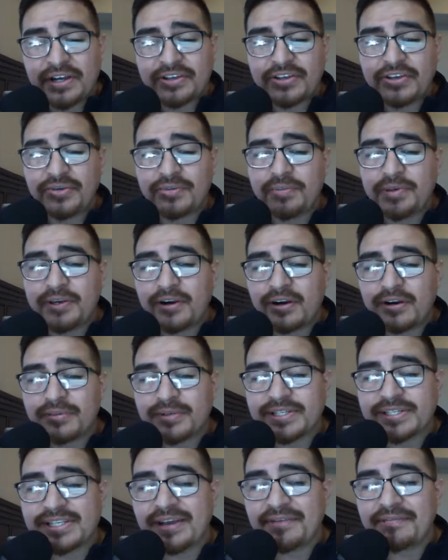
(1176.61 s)
QBR
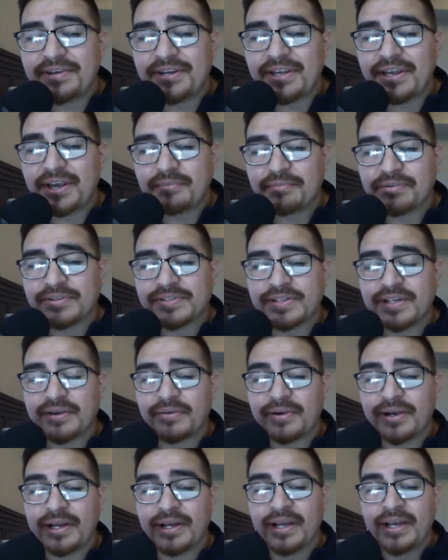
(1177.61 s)
was 78%,
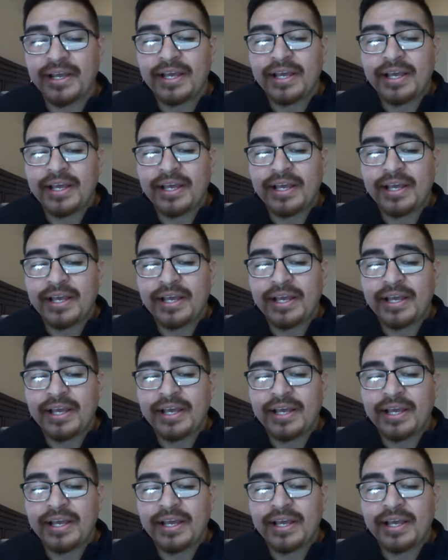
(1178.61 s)
right?